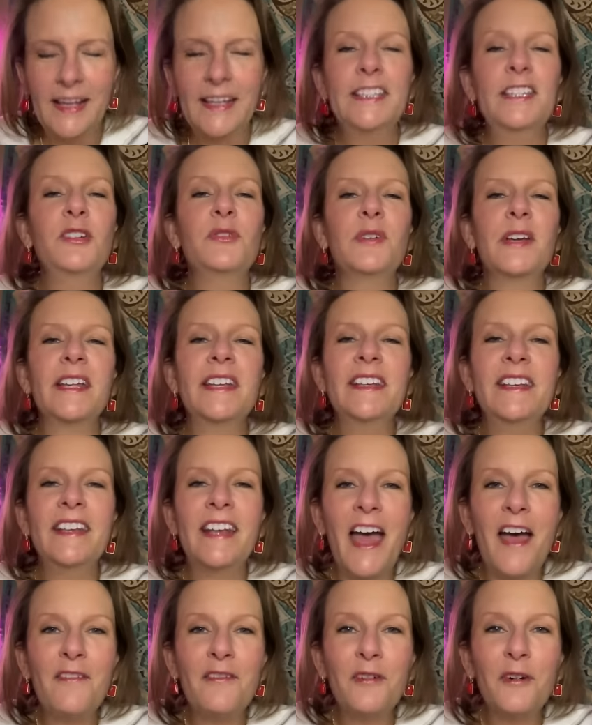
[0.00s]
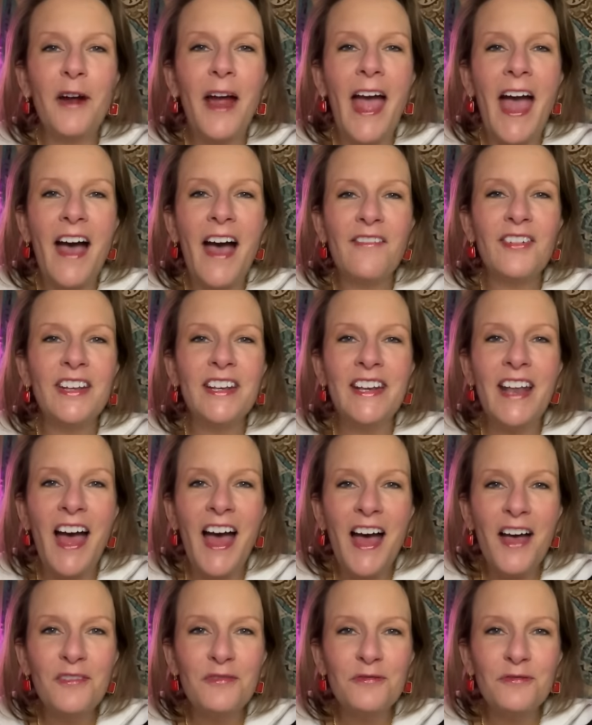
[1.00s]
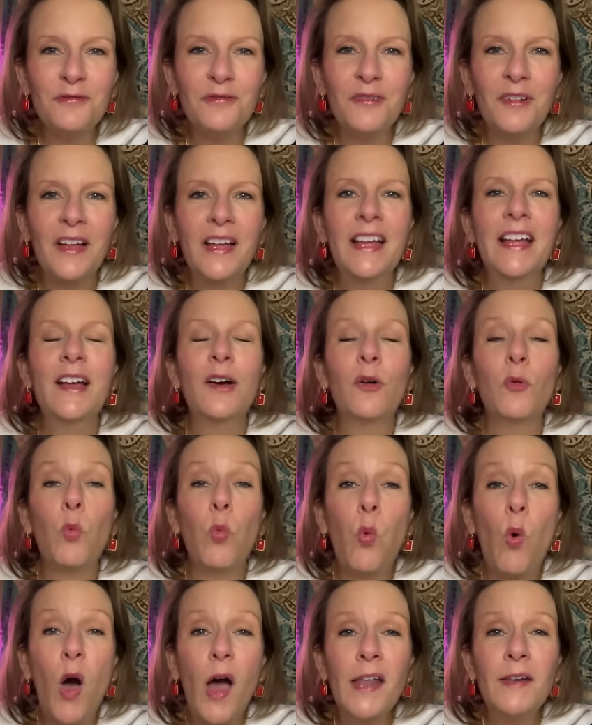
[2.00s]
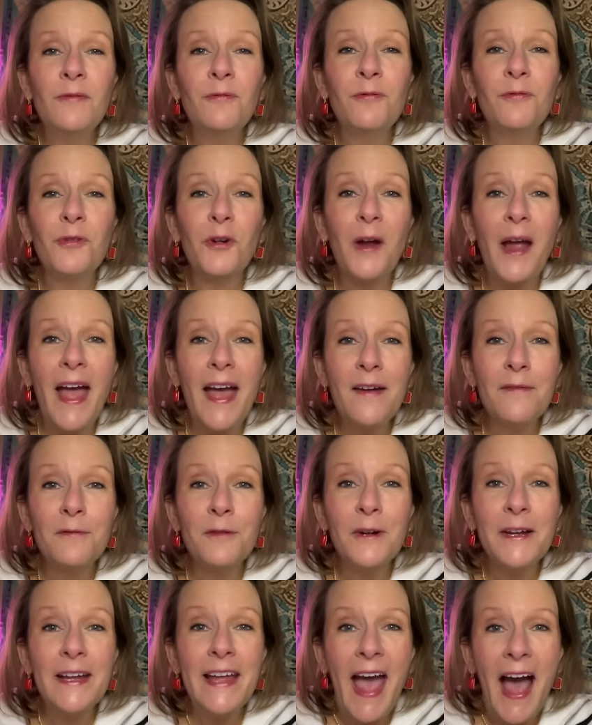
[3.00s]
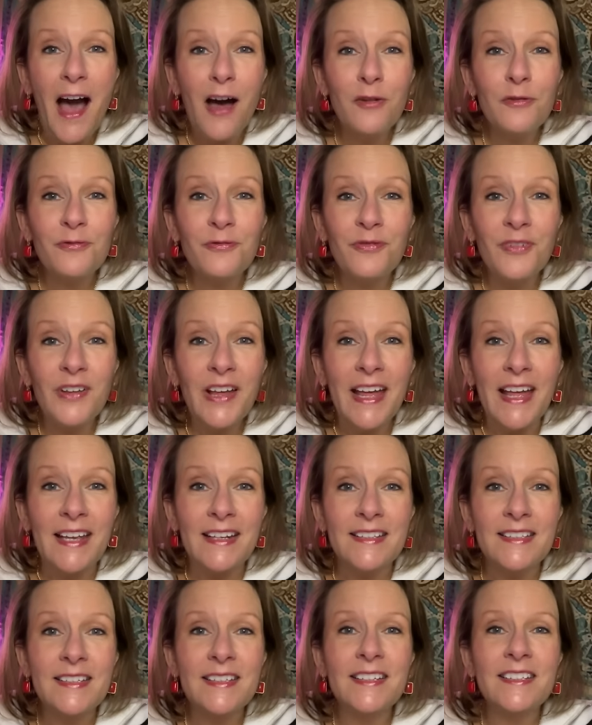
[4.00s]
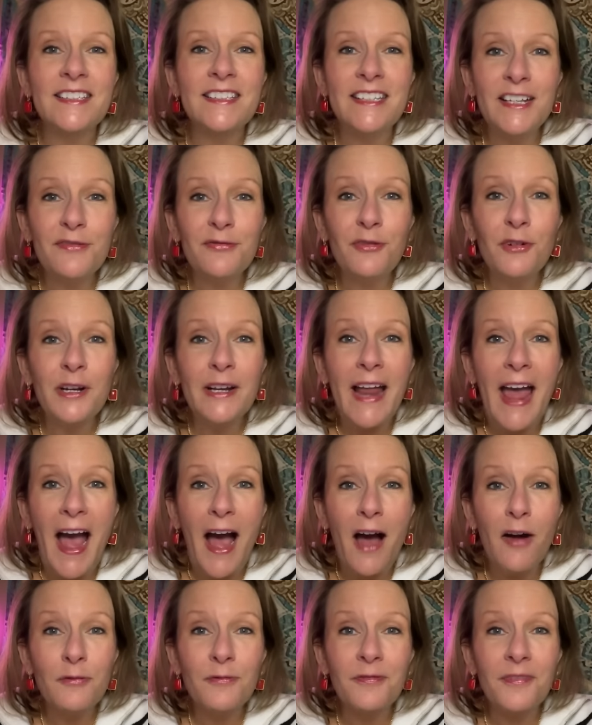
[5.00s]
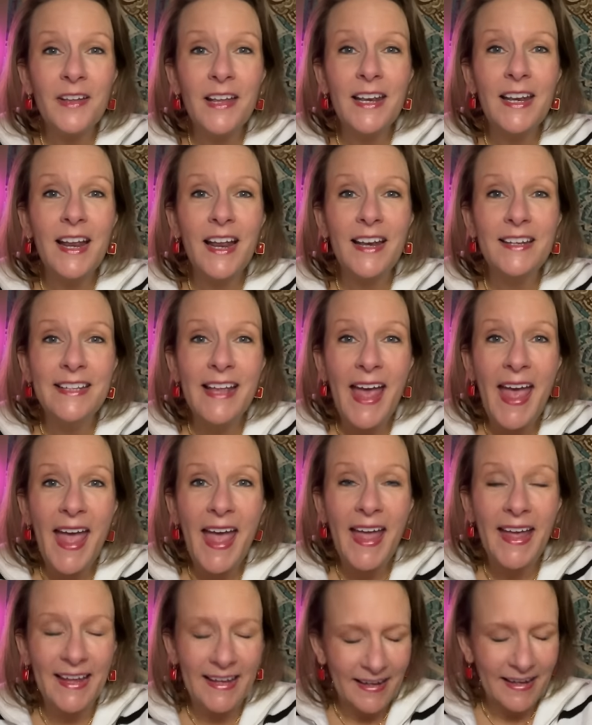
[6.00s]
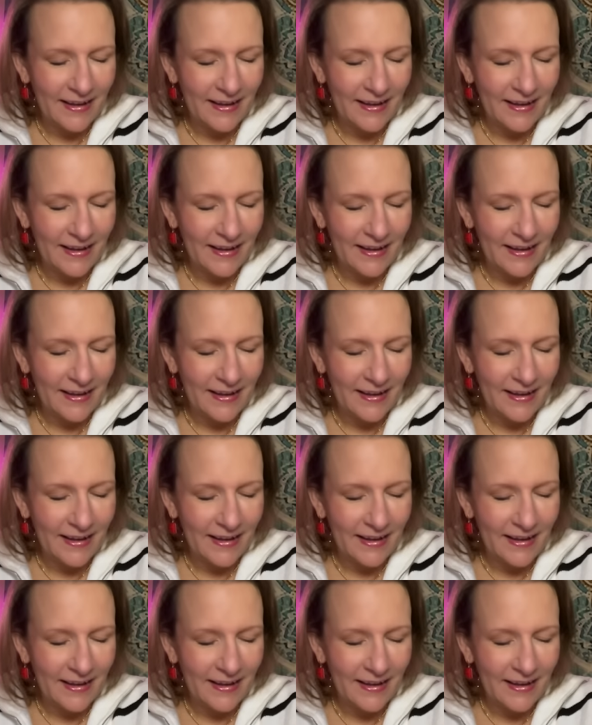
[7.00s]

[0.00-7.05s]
You can never have enough. One for every outfit, different outfit a day,